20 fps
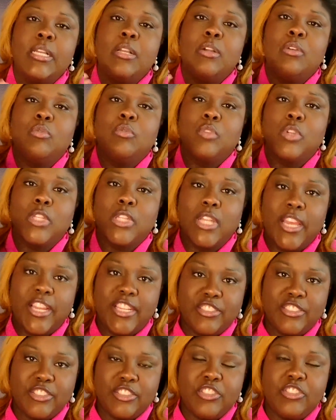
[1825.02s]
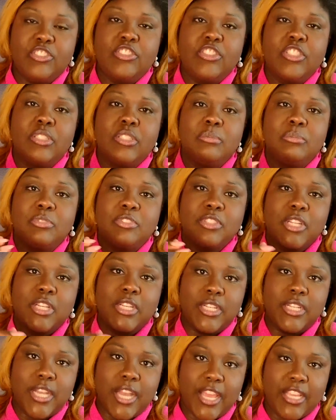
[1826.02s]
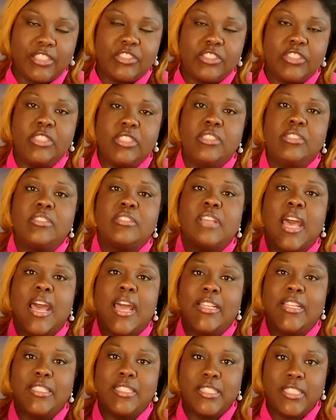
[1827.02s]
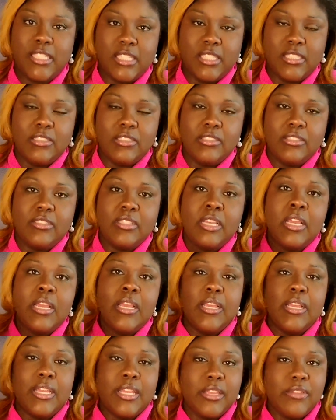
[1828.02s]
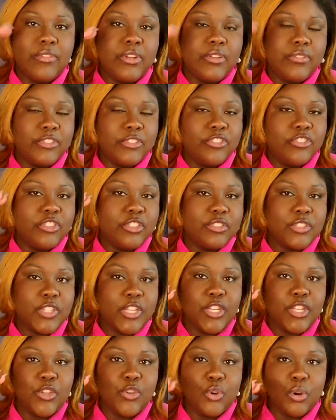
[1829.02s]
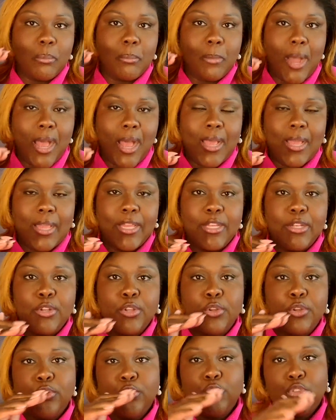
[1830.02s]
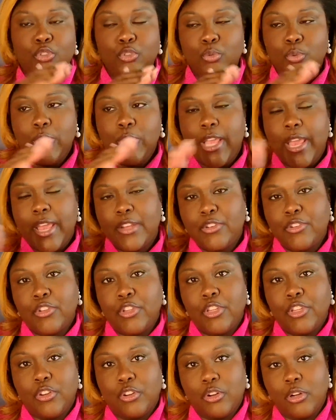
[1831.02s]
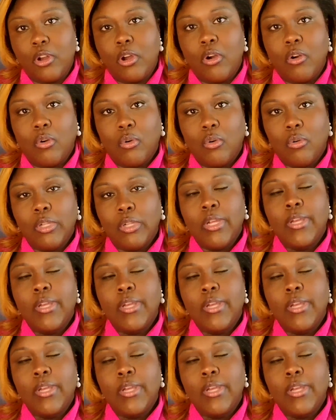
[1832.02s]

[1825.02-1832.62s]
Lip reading: relationships, connections, ideas, even if it's just in your mind to get to your goal.